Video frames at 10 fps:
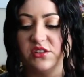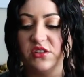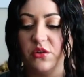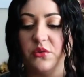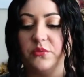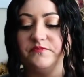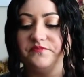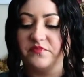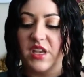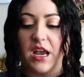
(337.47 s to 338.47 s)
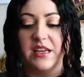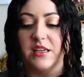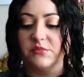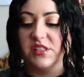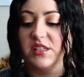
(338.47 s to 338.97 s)
So I
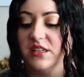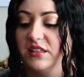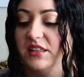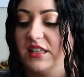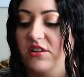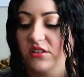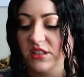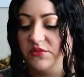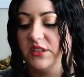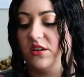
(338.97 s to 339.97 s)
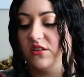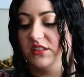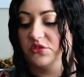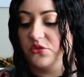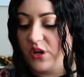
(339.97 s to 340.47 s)
am seeing that they are definitely on
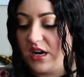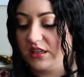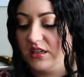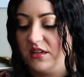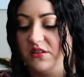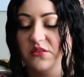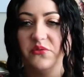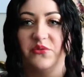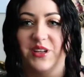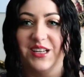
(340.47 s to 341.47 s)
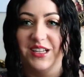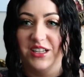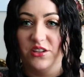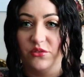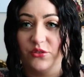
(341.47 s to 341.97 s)
the track of
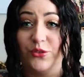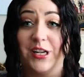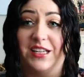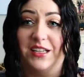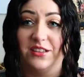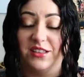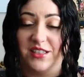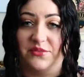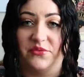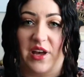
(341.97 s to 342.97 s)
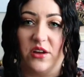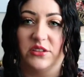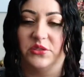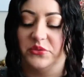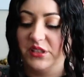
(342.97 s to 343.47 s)
creating a lot of
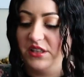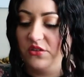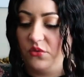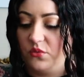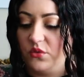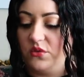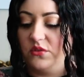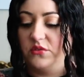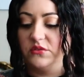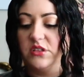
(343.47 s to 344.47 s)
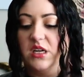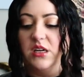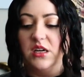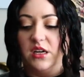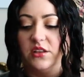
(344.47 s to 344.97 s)
value in their world.
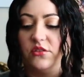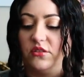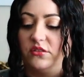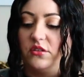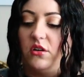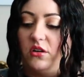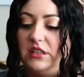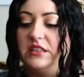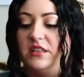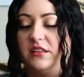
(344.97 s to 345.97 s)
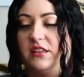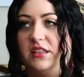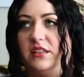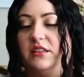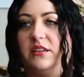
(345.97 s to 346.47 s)
They're on
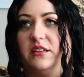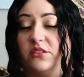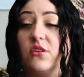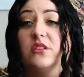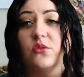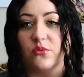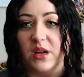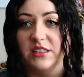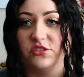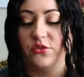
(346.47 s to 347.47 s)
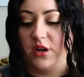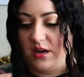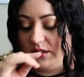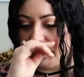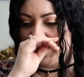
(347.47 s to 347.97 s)
the right
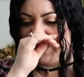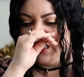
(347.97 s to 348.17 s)
track.